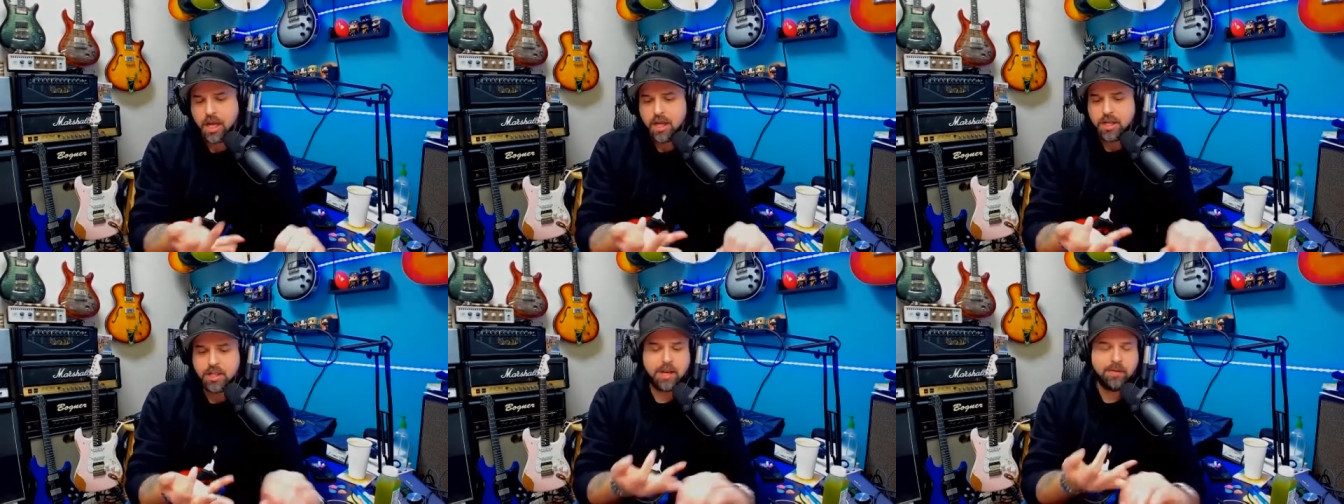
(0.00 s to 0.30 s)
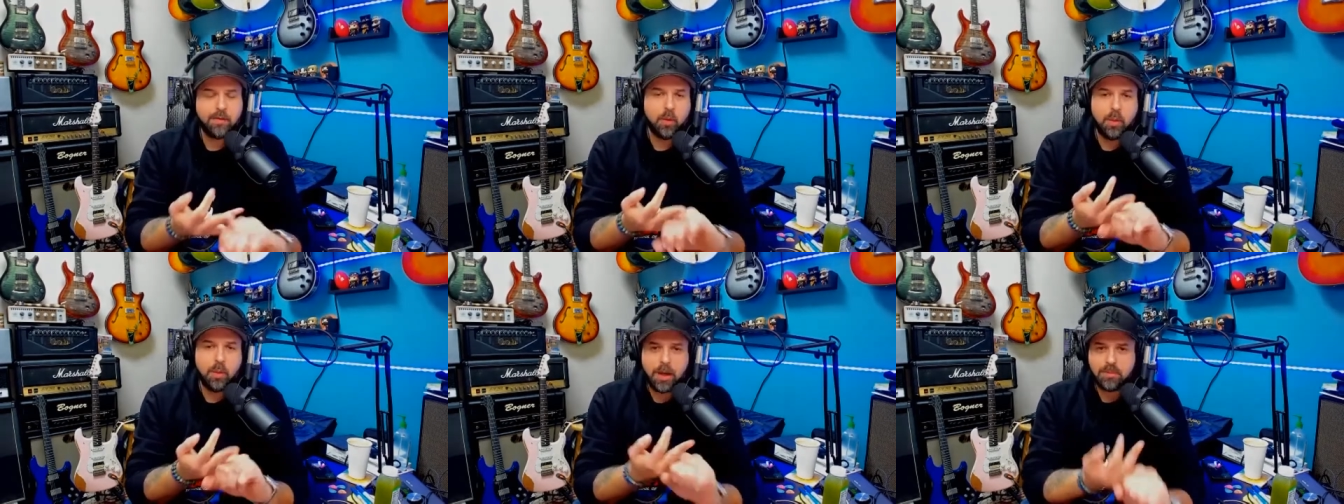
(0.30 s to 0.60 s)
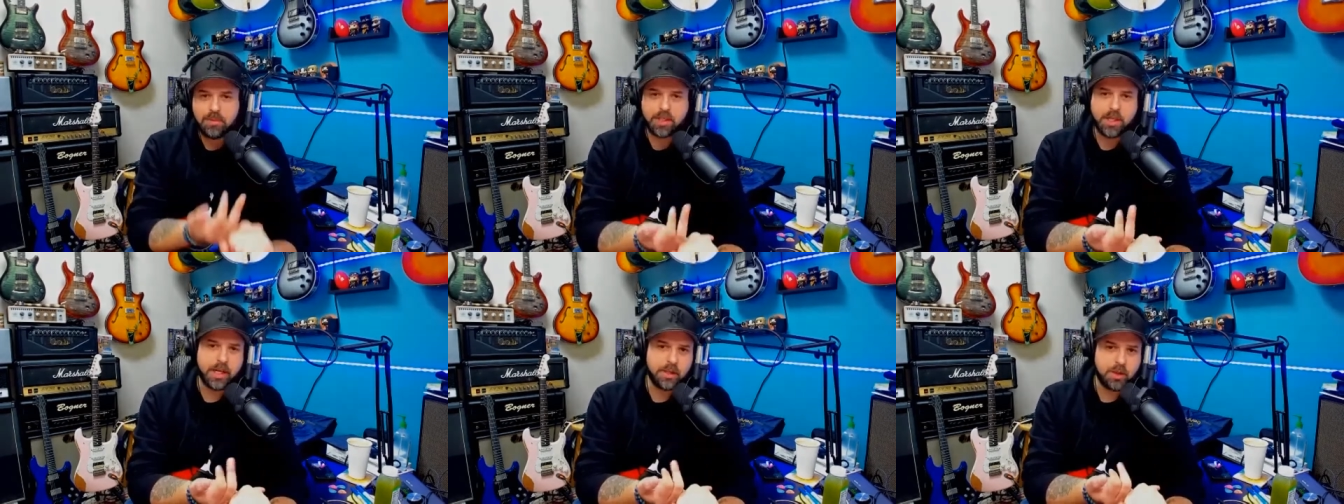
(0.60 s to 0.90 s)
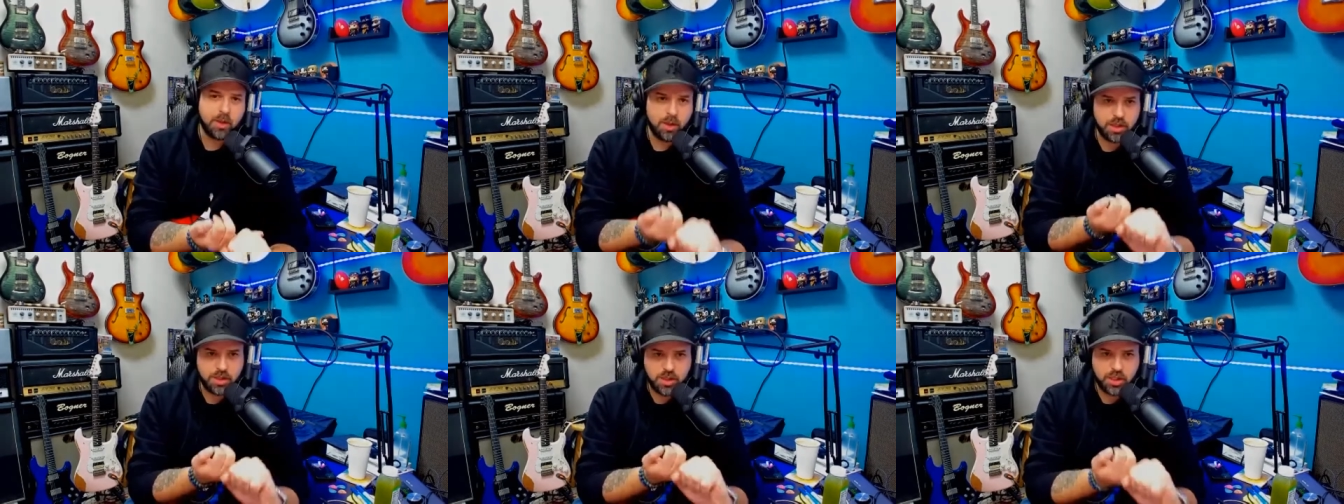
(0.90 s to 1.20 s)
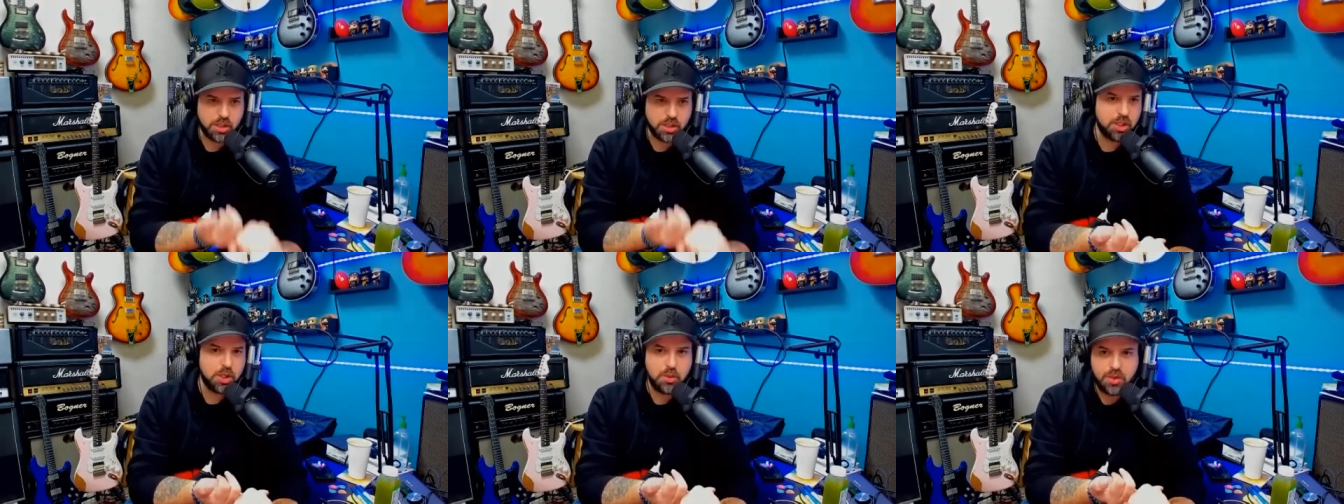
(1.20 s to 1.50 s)
To have a website cost
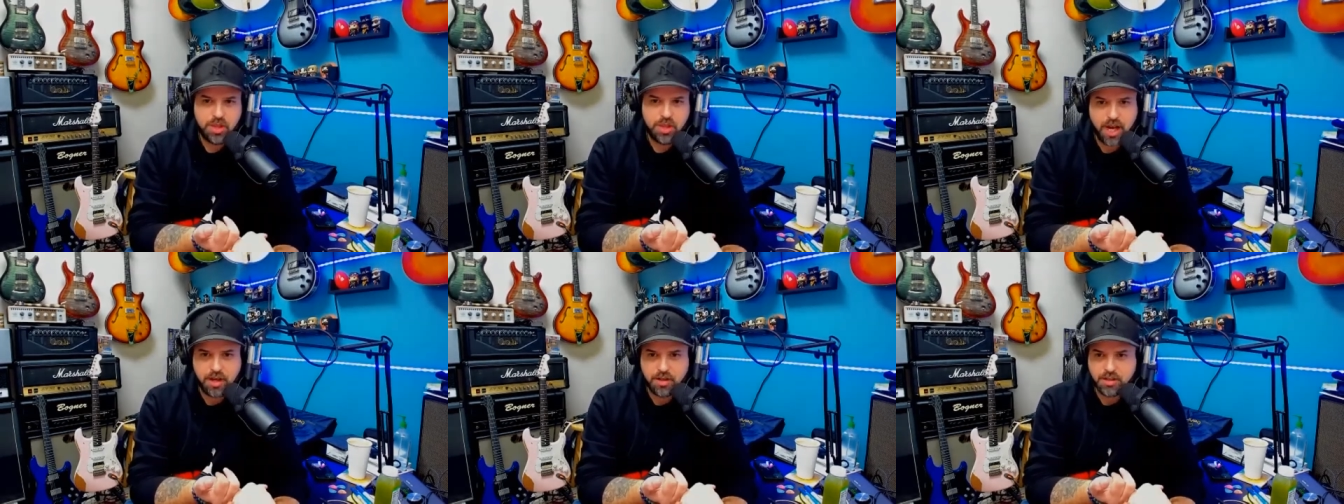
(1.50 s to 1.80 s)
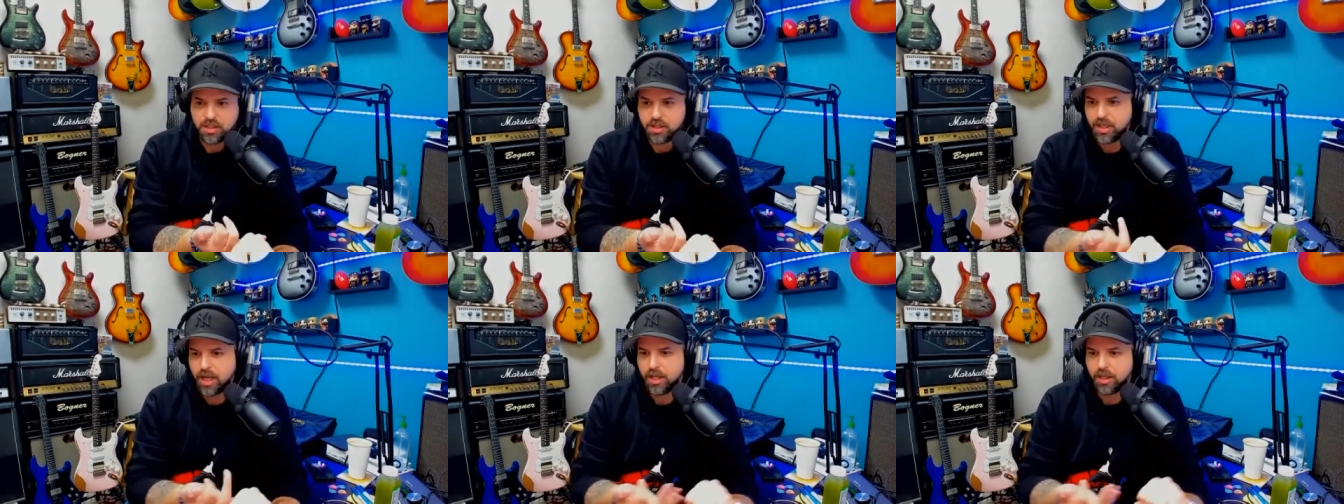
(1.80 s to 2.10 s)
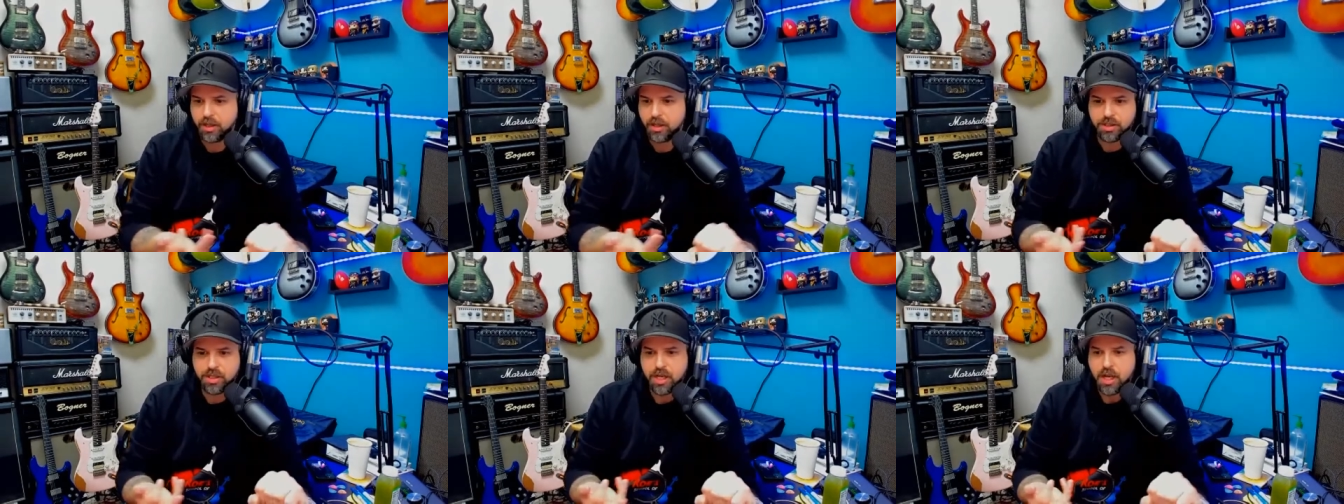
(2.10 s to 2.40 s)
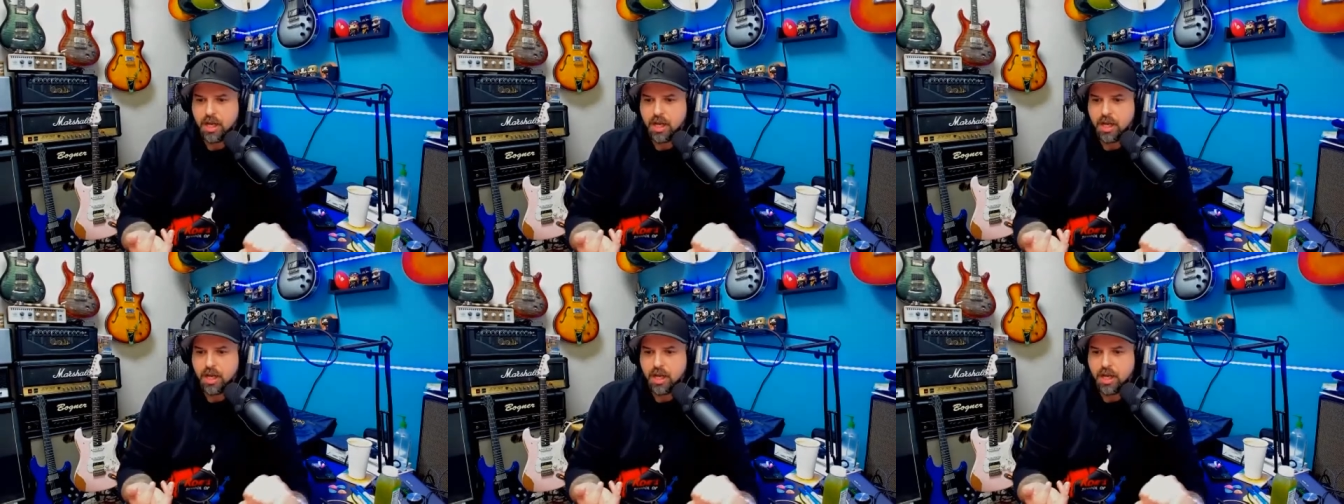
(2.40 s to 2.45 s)
you $2,000.